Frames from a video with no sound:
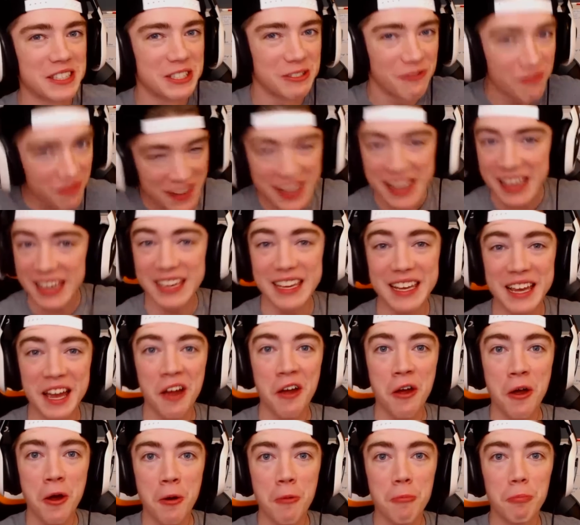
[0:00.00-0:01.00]
to me,
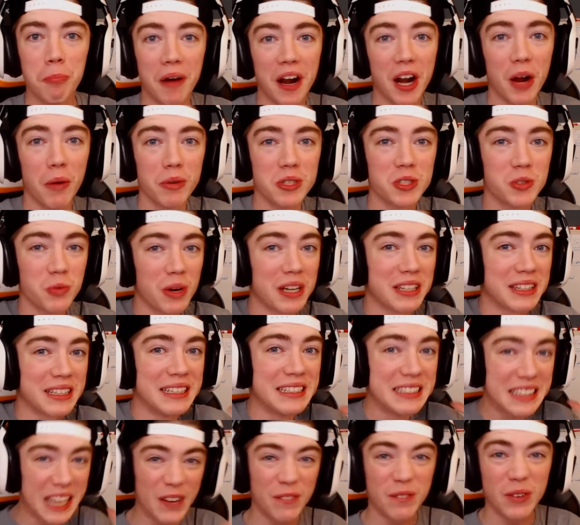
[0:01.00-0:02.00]
but it was with a
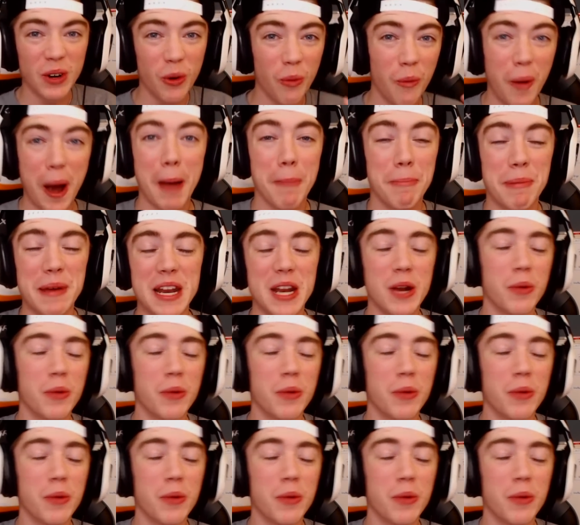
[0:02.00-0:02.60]
different weapon.